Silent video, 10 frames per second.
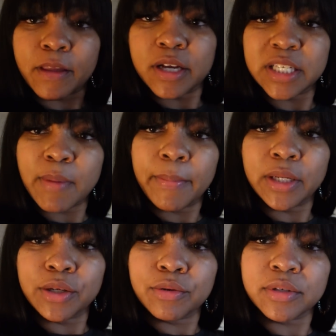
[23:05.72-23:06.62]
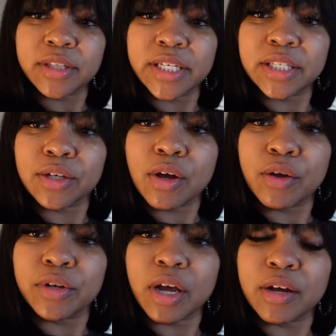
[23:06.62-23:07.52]
Y'all see my balloons? They still
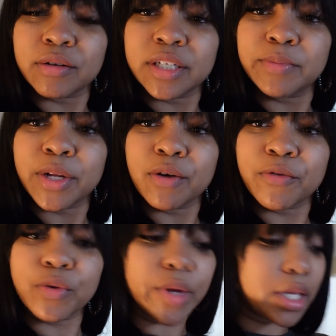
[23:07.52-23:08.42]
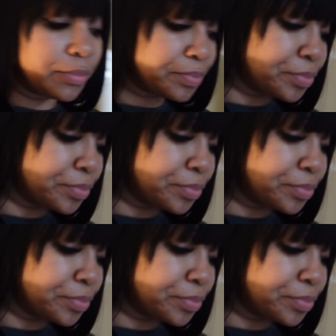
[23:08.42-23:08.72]
holding on. It's been over a week.